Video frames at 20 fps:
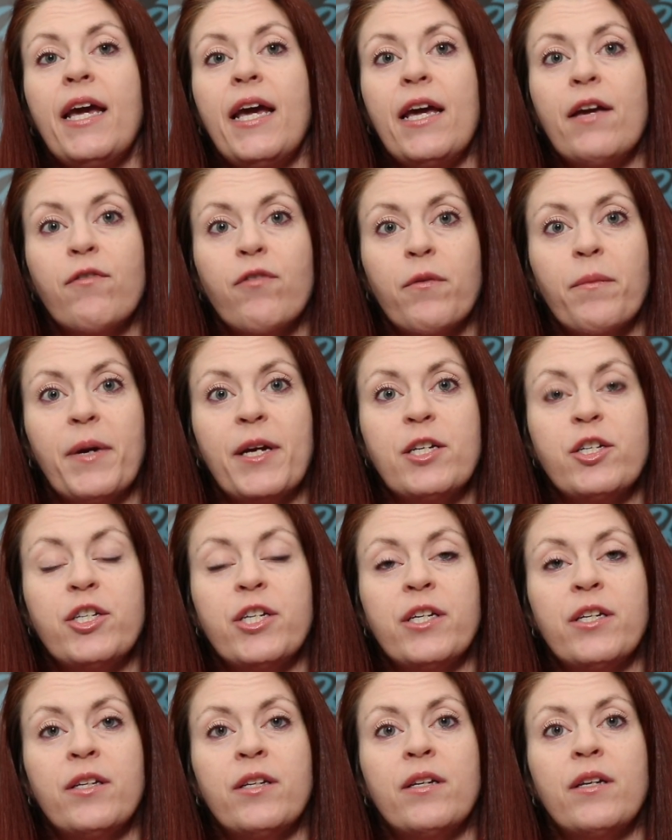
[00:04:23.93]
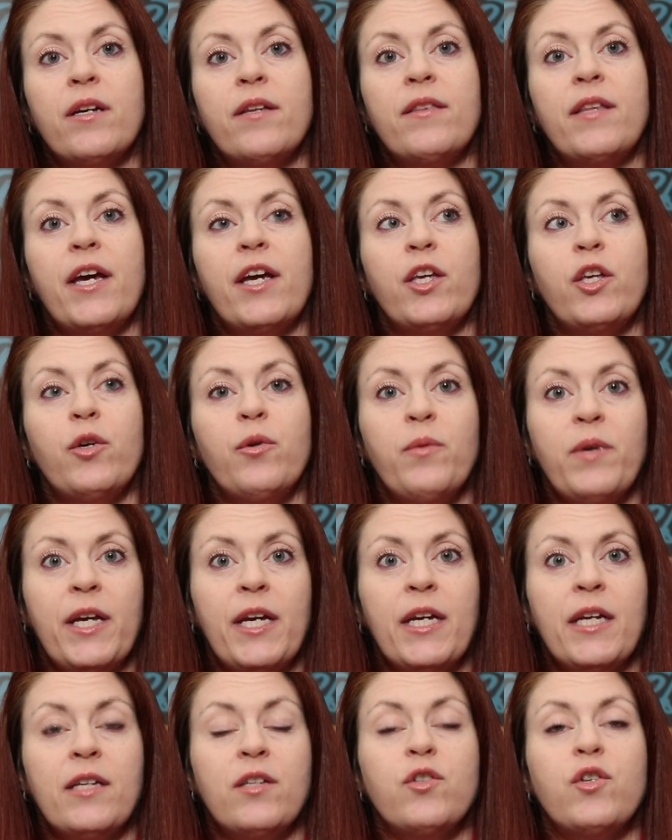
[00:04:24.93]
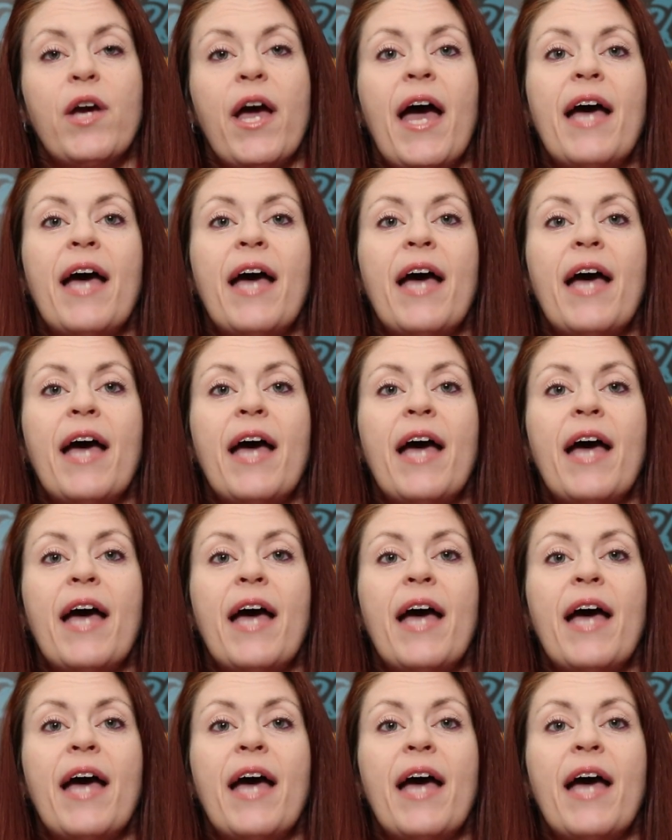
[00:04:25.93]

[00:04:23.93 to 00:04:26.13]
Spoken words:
information that you need